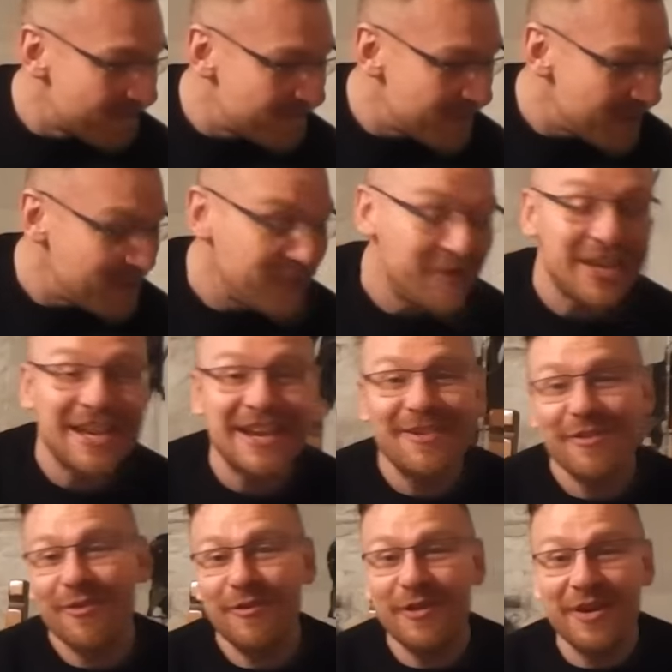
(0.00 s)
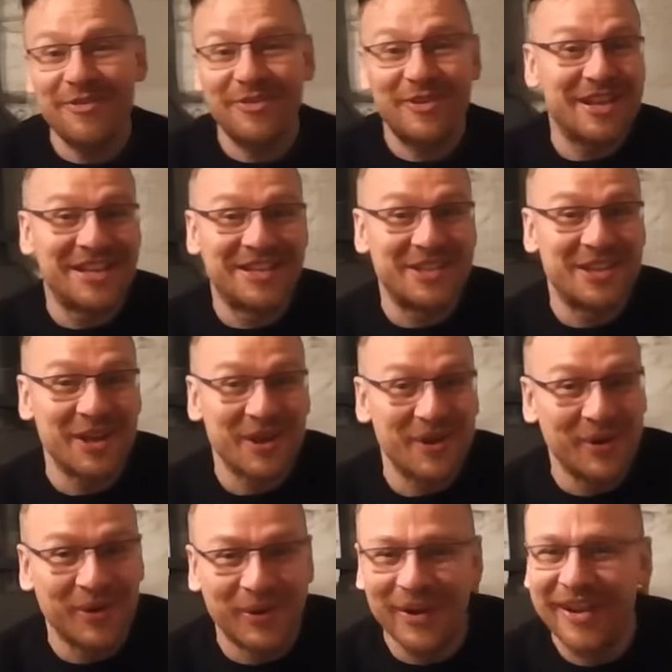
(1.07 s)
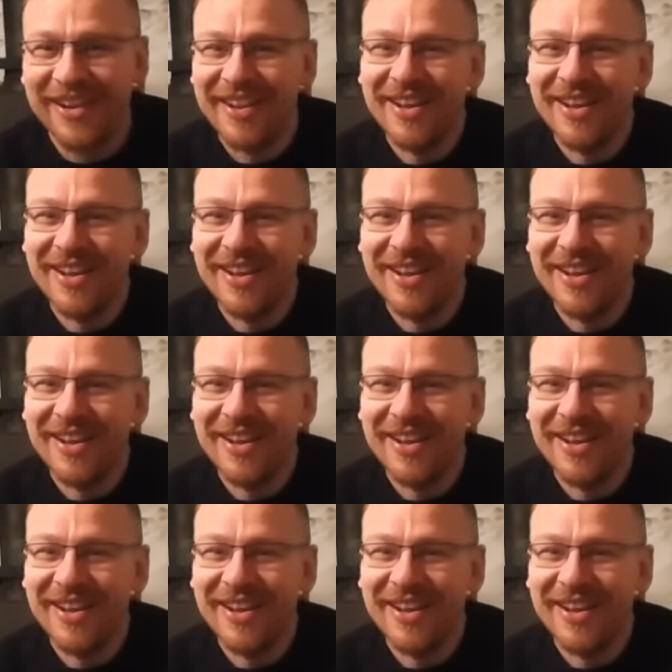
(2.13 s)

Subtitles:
1552.